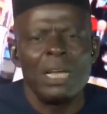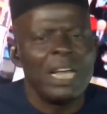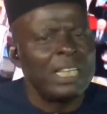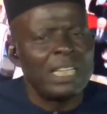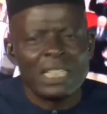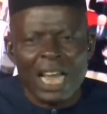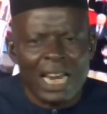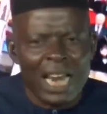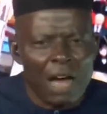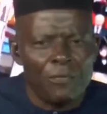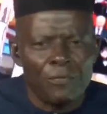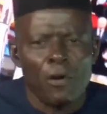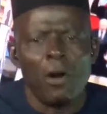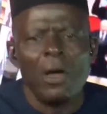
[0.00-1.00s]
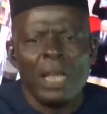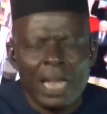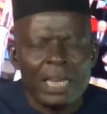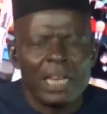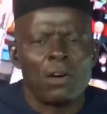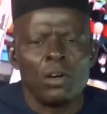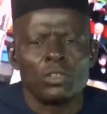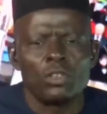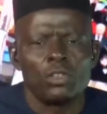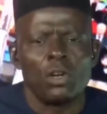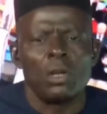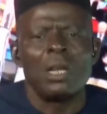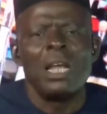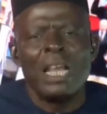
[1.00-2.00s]
It is allowed for in the
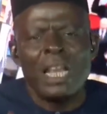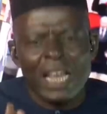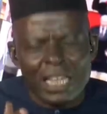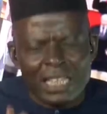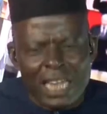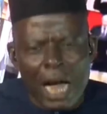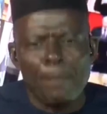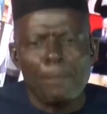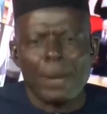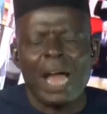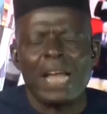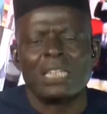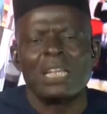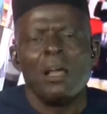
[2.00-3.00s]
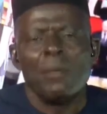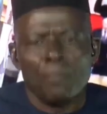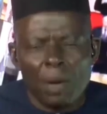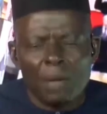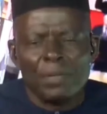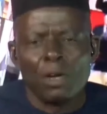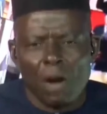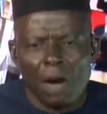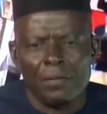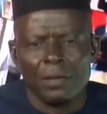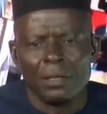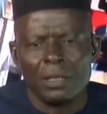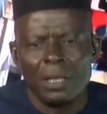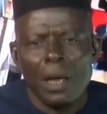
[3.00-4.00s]
constitution. His cap price must be
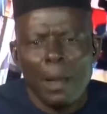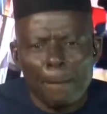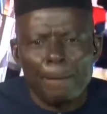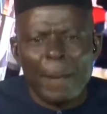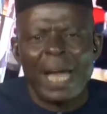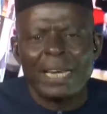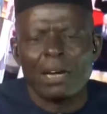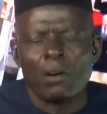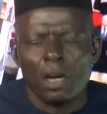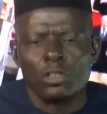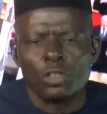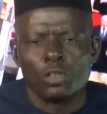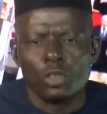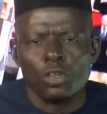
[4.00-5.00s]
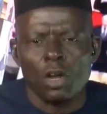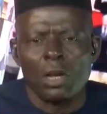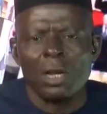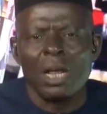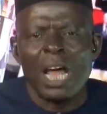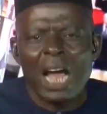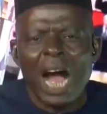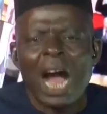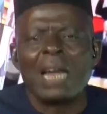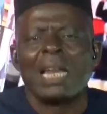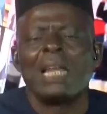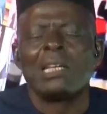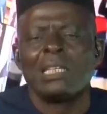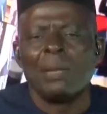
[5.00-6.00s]
governed by the constitution and
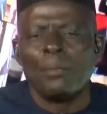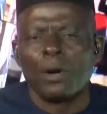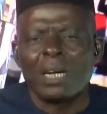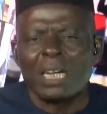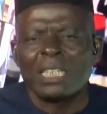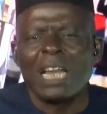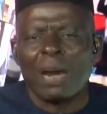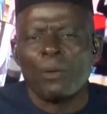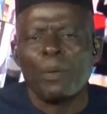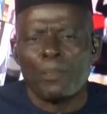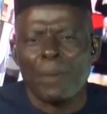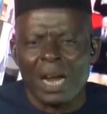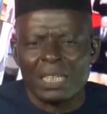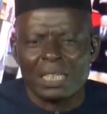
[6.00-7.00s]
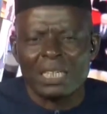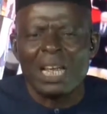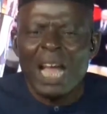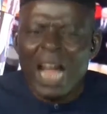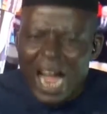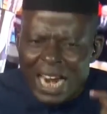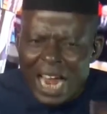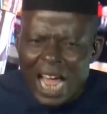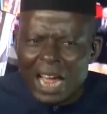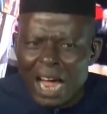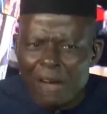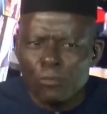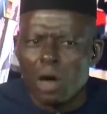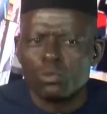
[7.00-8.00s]
the democracy that we practice. And I
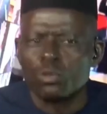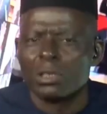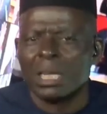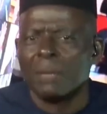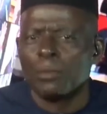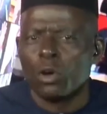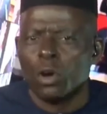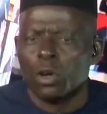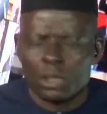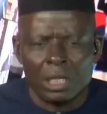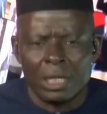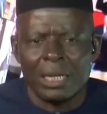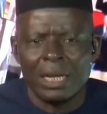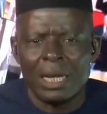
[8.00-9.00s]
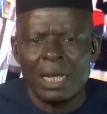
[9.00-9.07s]
have worked with him closely.